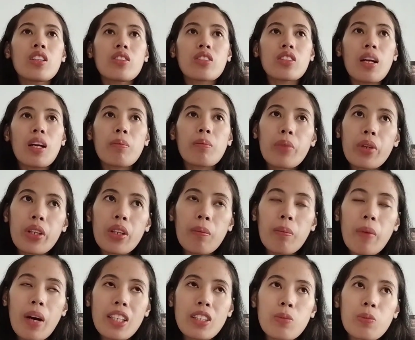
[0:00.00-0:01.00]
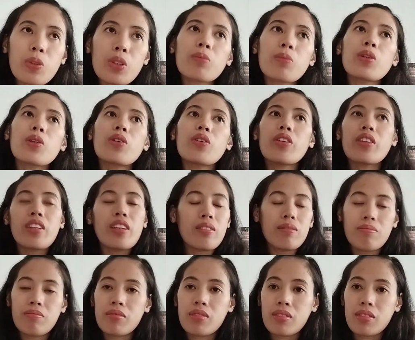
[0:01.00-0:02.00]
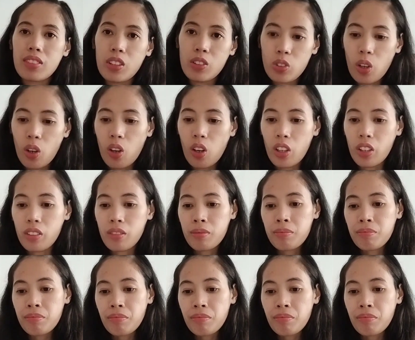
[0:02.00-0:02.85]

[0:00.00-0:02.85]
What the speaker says: yung number ng passport mo and so on.